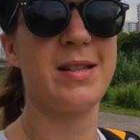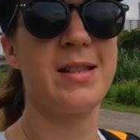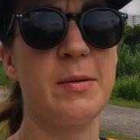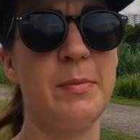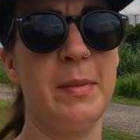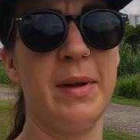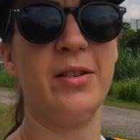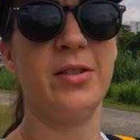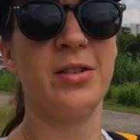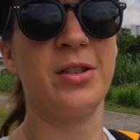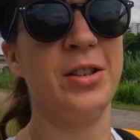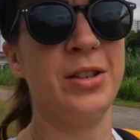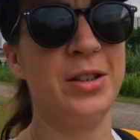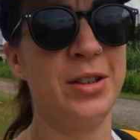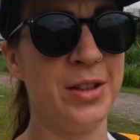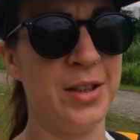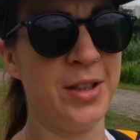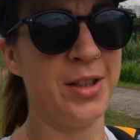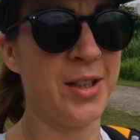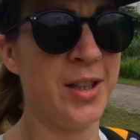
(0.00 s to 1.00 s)
Smells
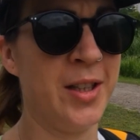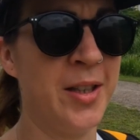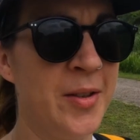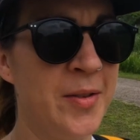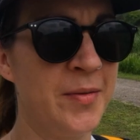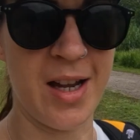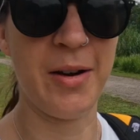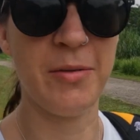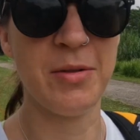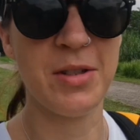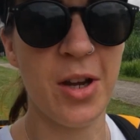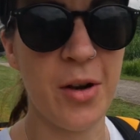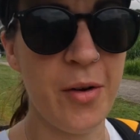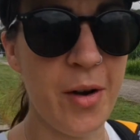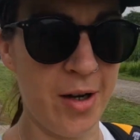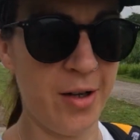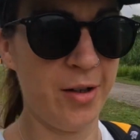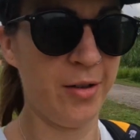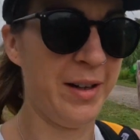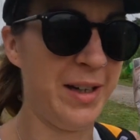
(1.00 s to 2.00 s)
good. I was so
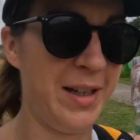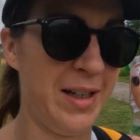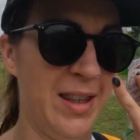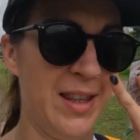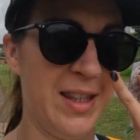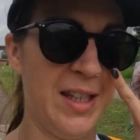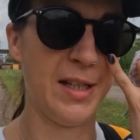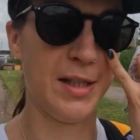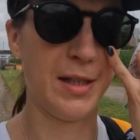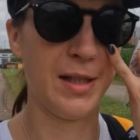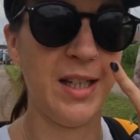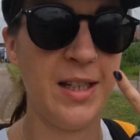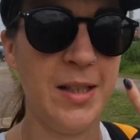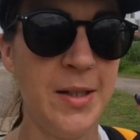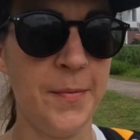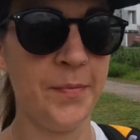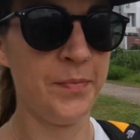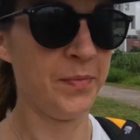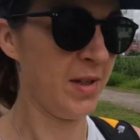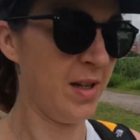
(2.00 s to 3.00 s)
hungry and thirsty,
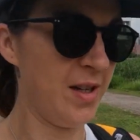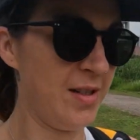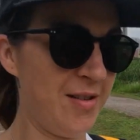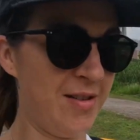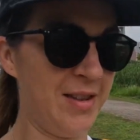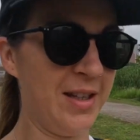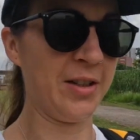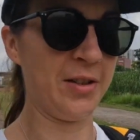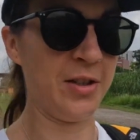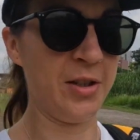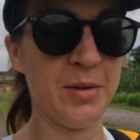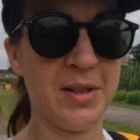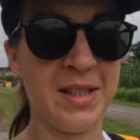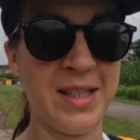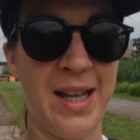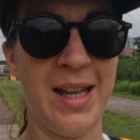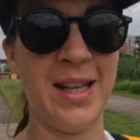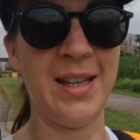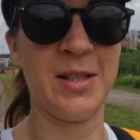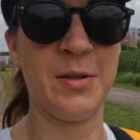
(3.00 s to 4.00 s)
I don't think I knew what
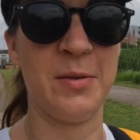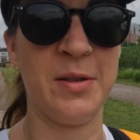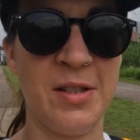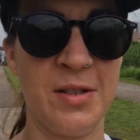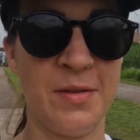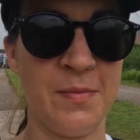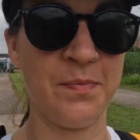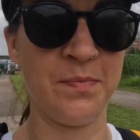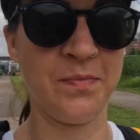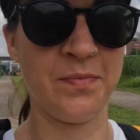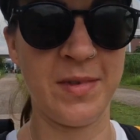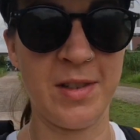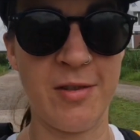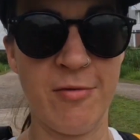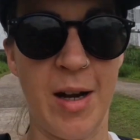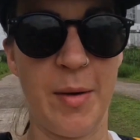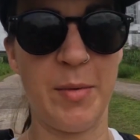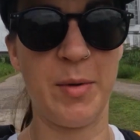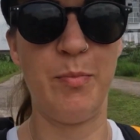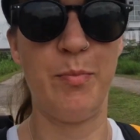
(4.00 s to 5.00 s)
to eat, so I just
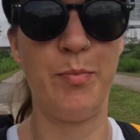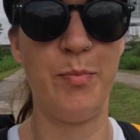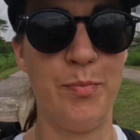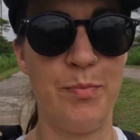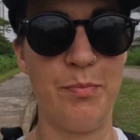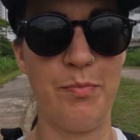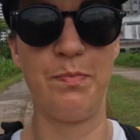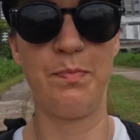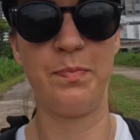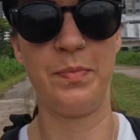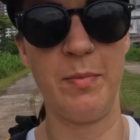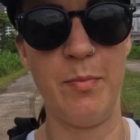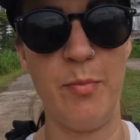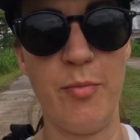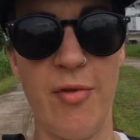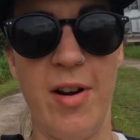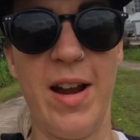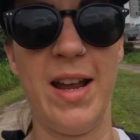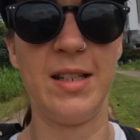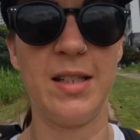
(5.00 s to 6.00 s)
grabbed
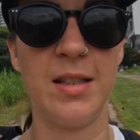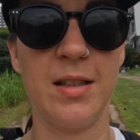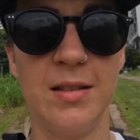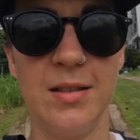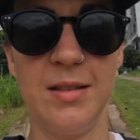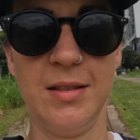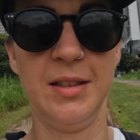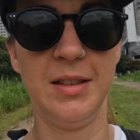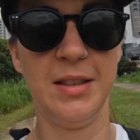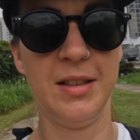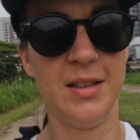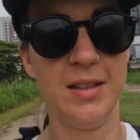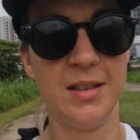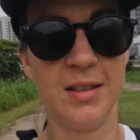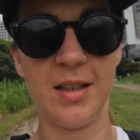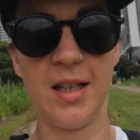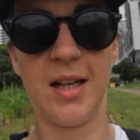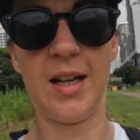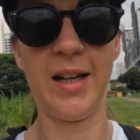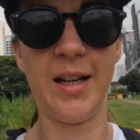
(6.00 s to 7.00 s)
bread,
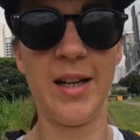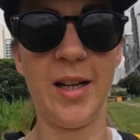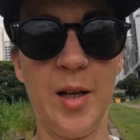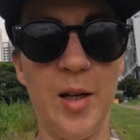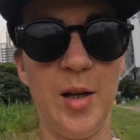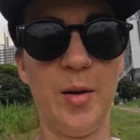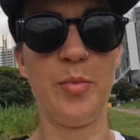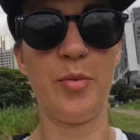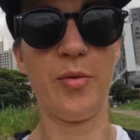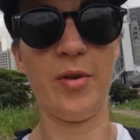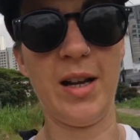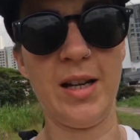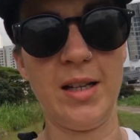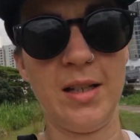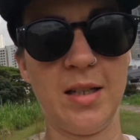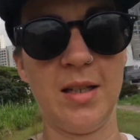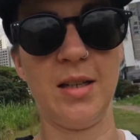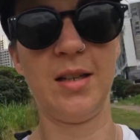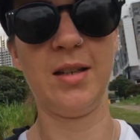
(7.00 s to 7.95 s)
kaya bread.